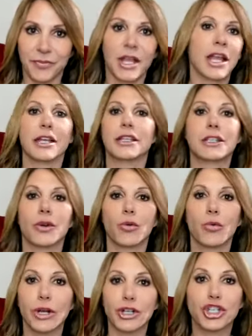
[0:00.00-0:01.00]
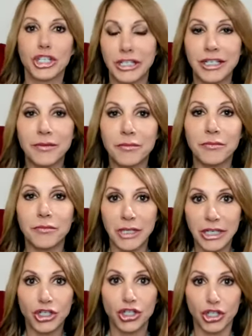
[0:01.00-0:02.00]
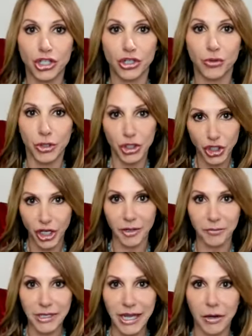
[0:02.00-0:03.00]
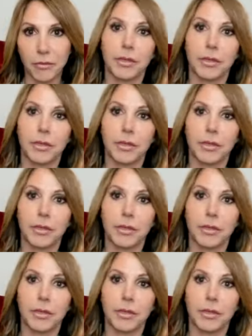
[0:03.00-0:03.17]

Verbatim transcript: And so what she didn't mean to do was shut him down,